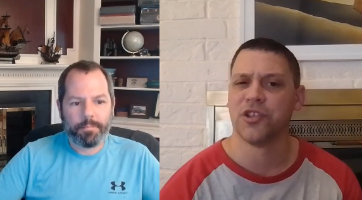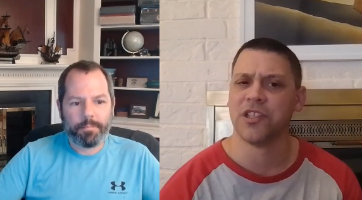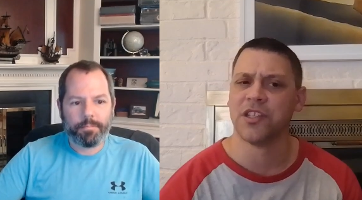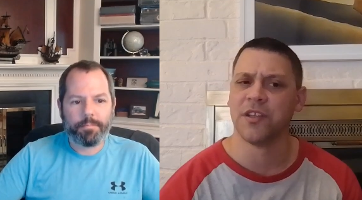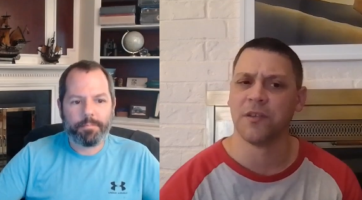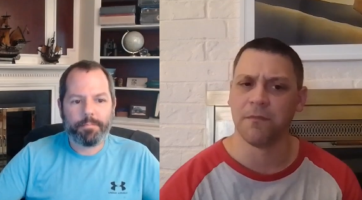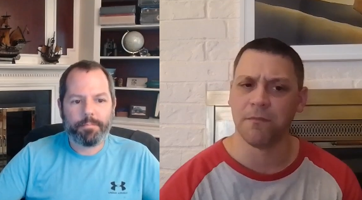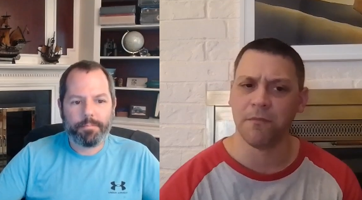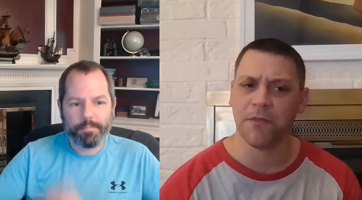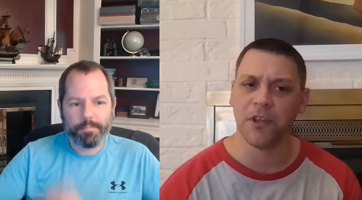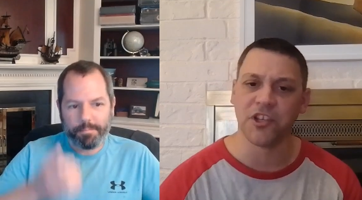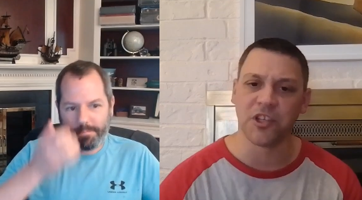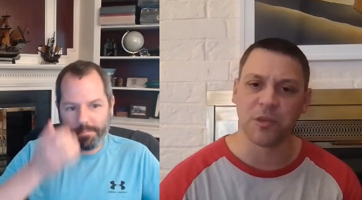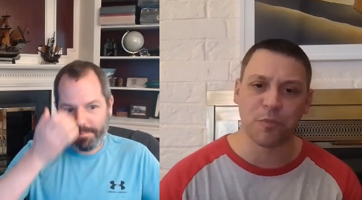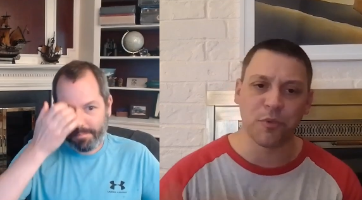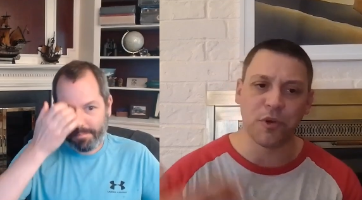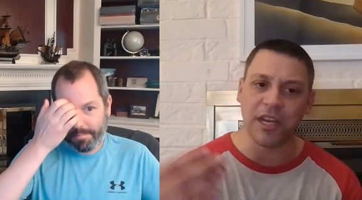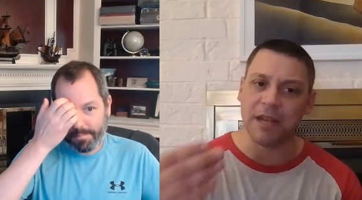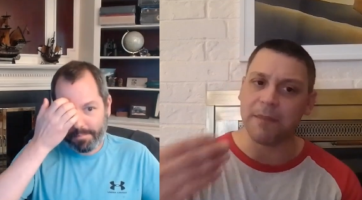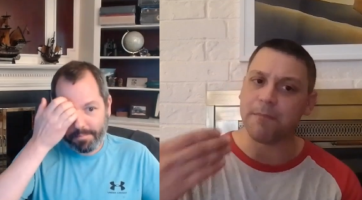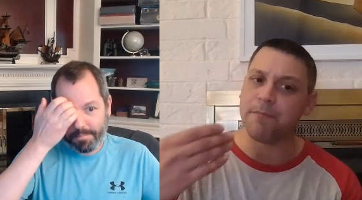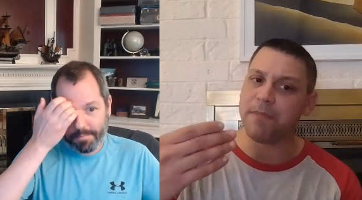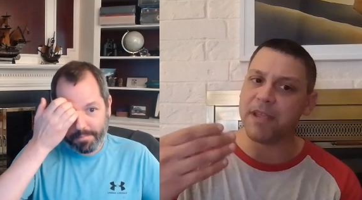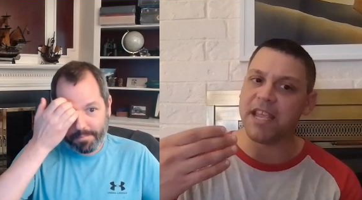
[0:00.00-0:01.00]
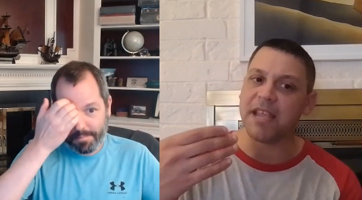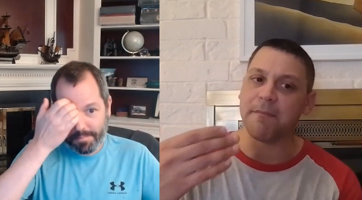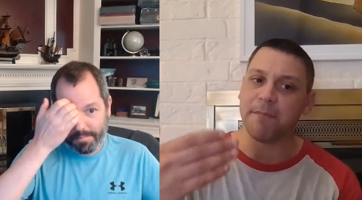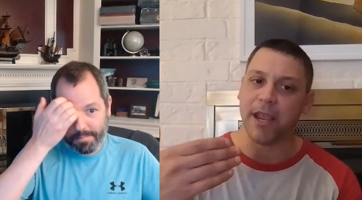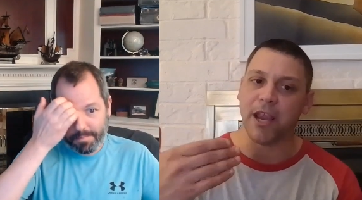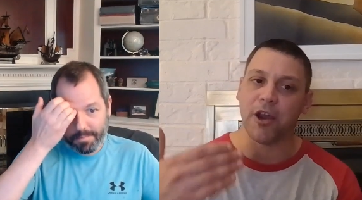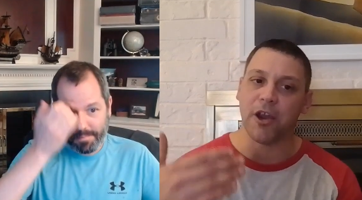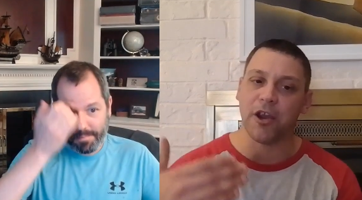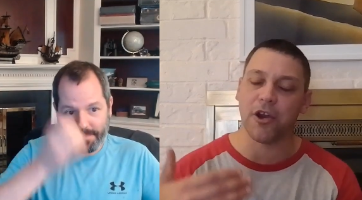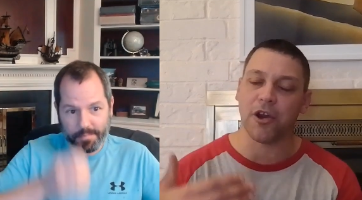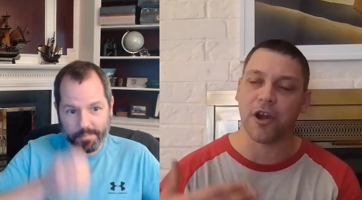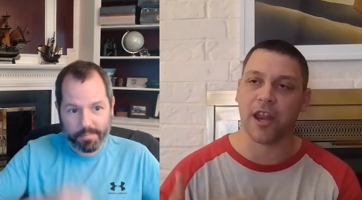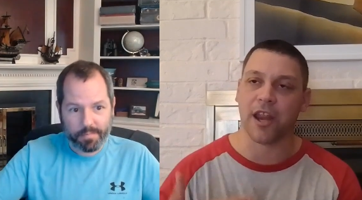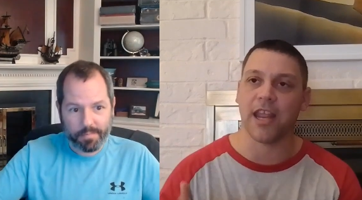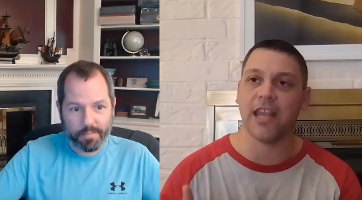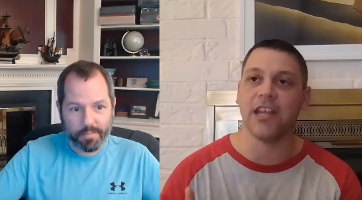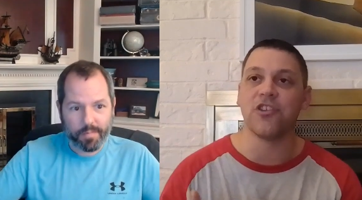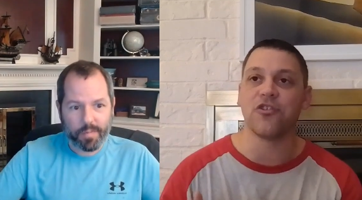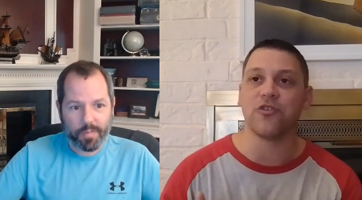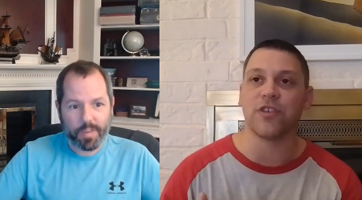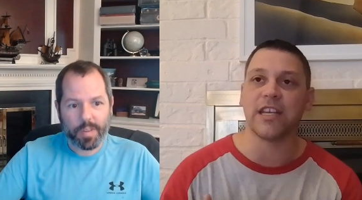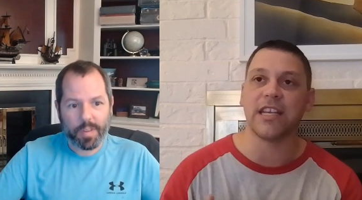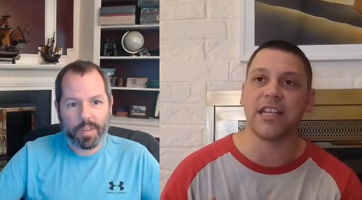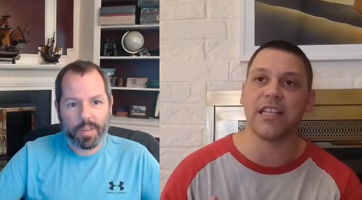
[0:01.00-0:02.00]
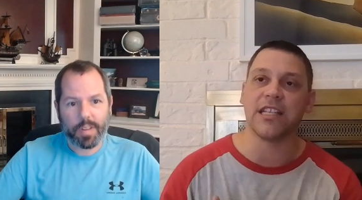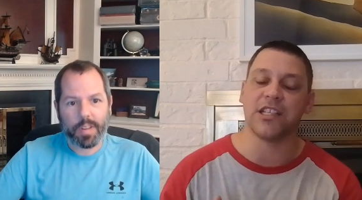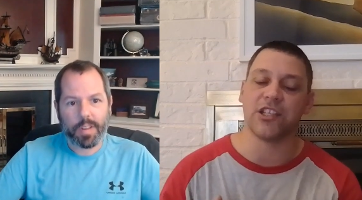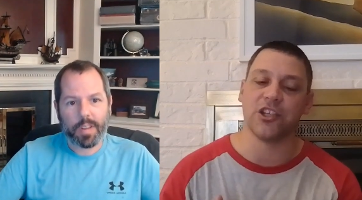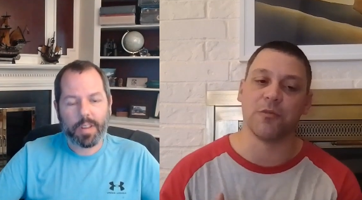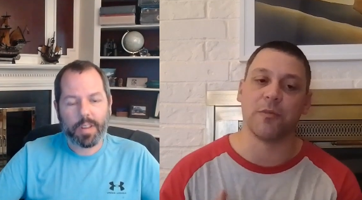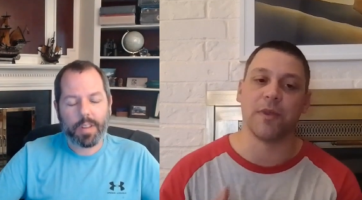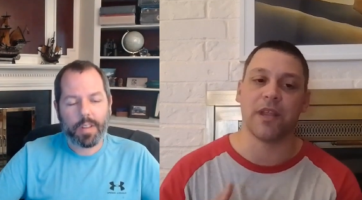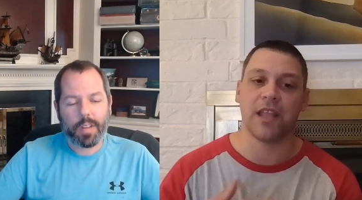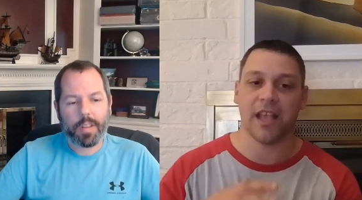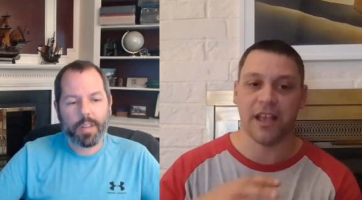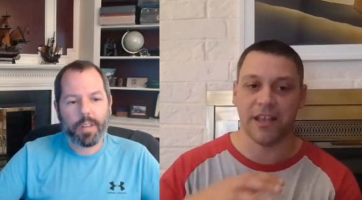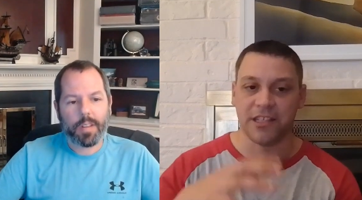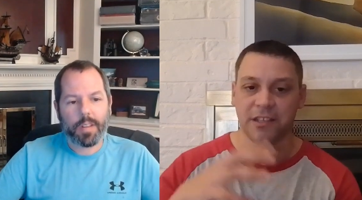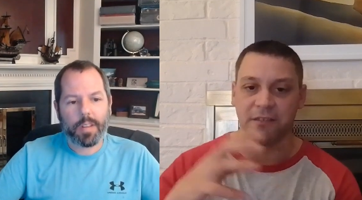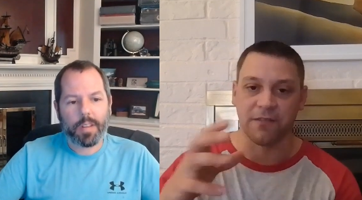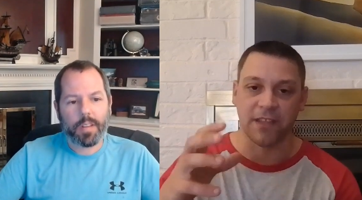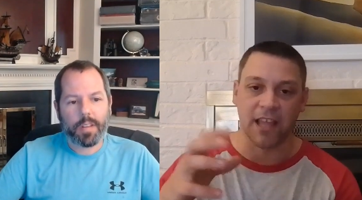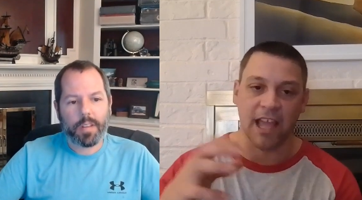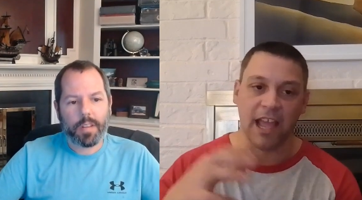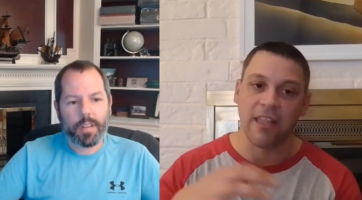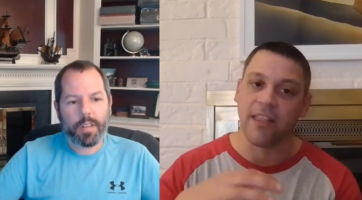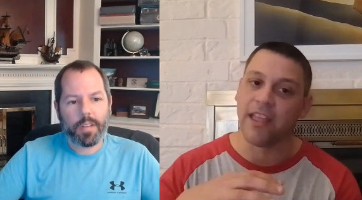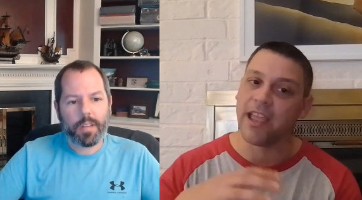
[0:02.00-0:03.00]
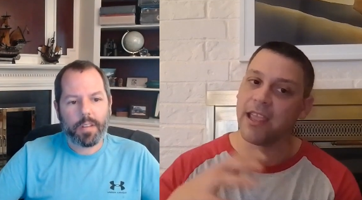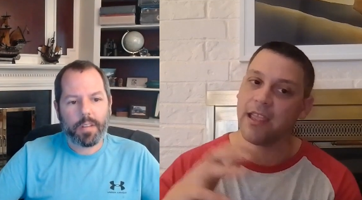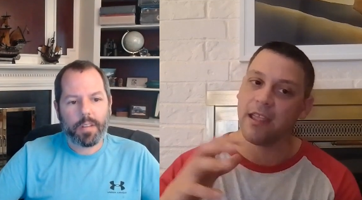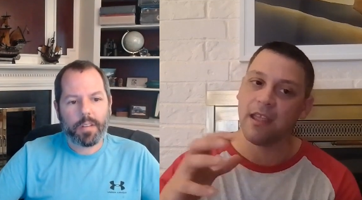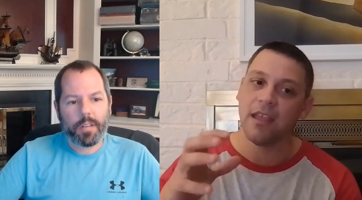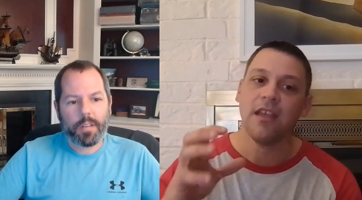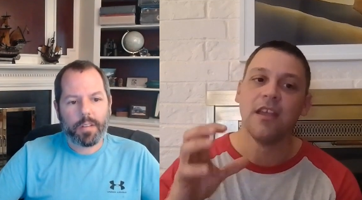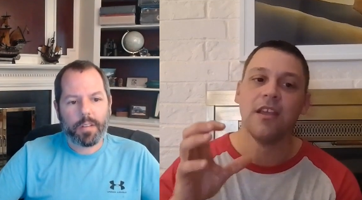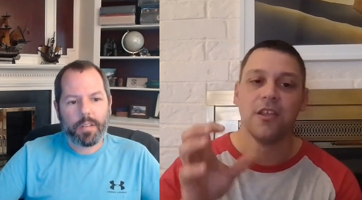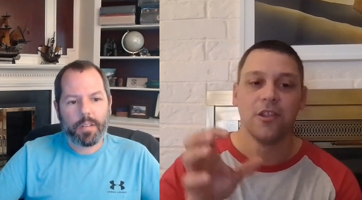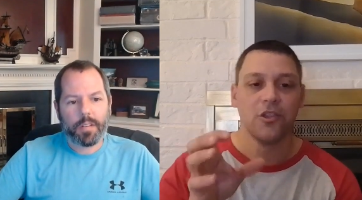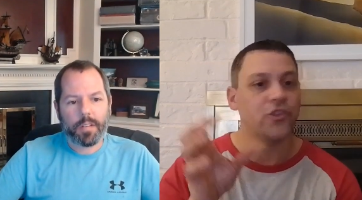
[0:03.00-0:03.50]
Speaker 1: so there's a there's a pretty big barrier to entry, and so because of that, like